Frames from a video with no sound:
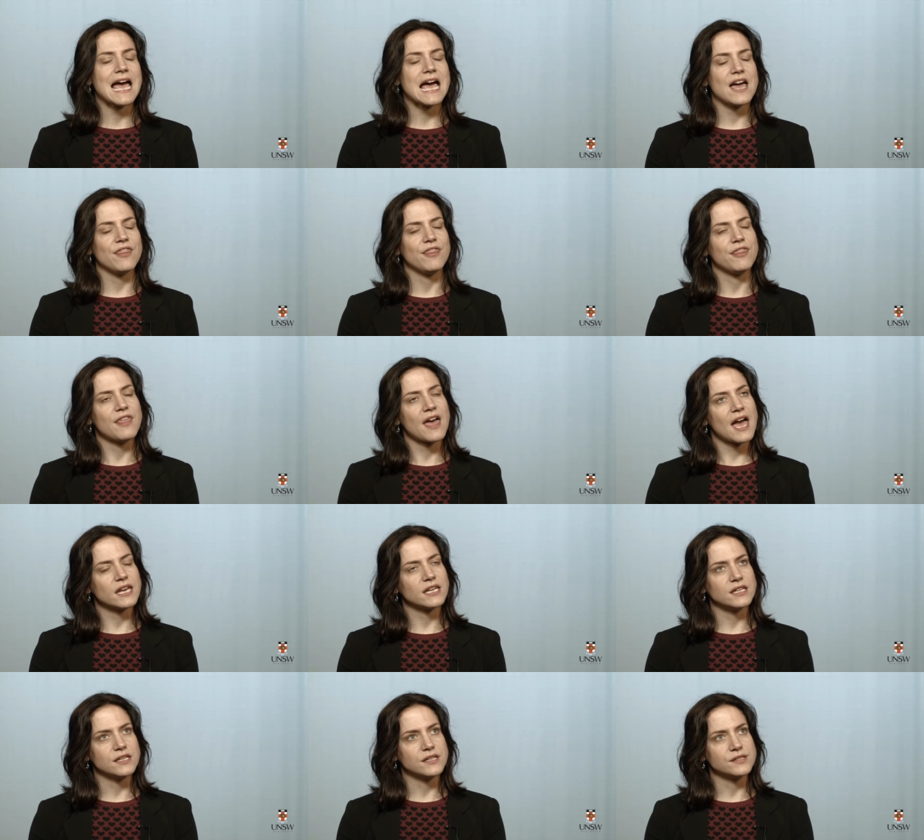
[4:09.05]
and that
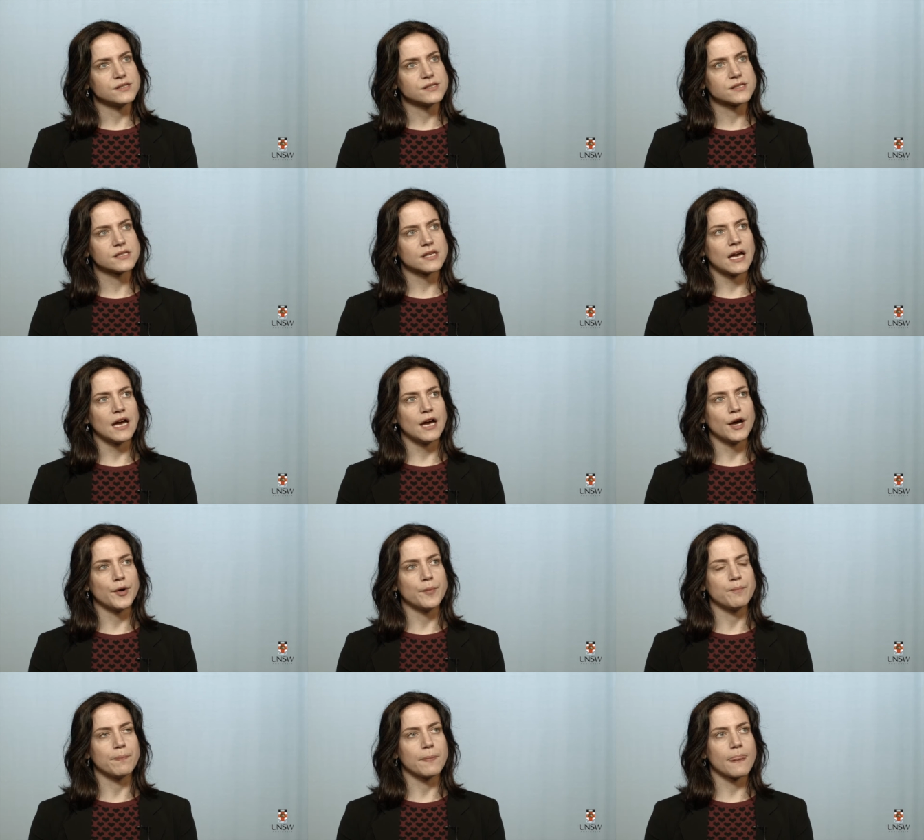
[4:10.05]
is
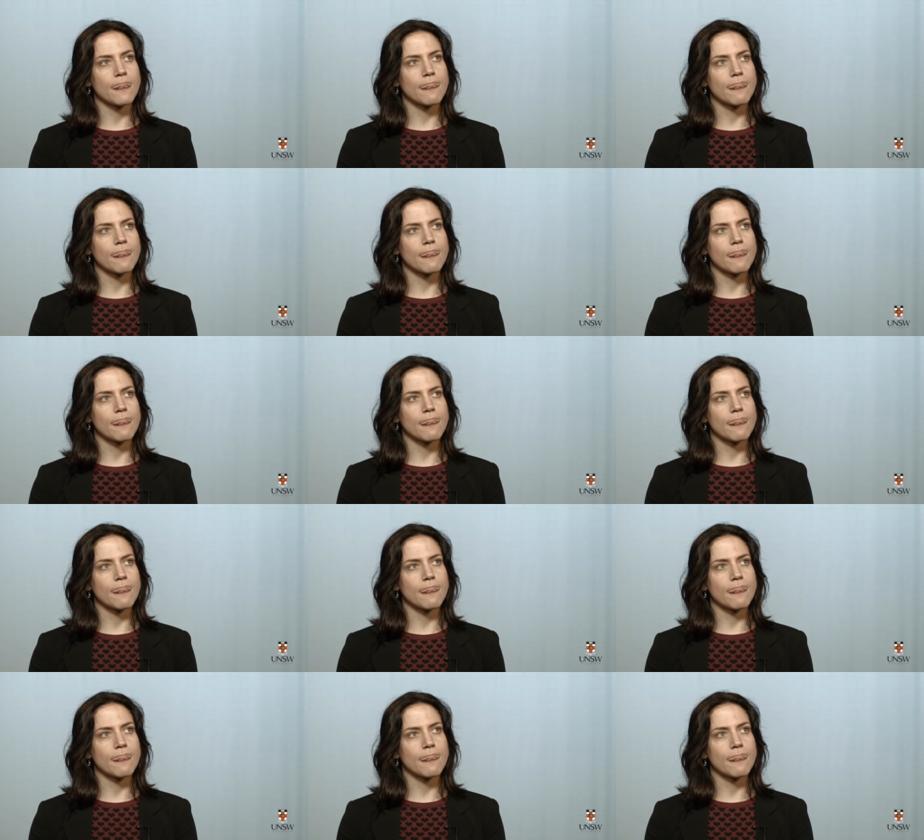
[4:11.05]
um,